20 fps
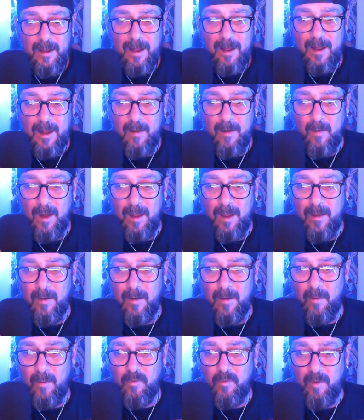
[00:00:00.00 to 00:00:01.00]
I, I it
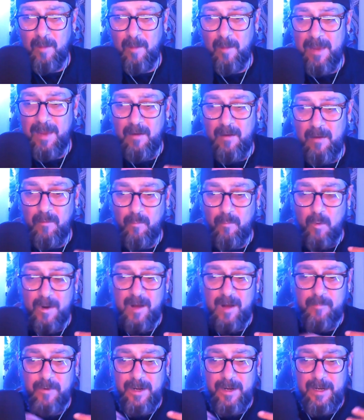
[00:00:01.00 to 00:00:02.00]
was me wanting to
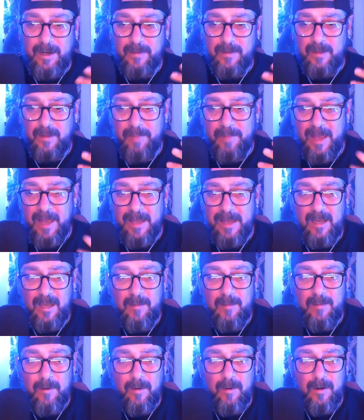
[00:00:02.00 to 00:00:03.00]
bring the pagan
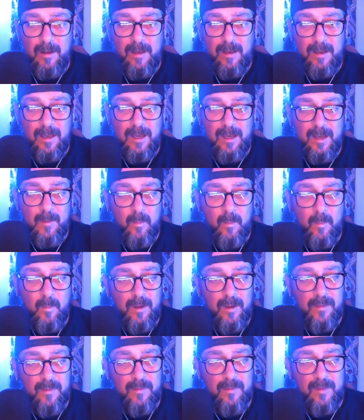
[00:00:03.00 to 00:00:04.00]
community in
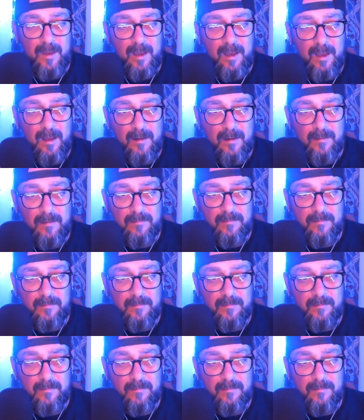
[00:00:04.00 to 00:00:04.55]
with the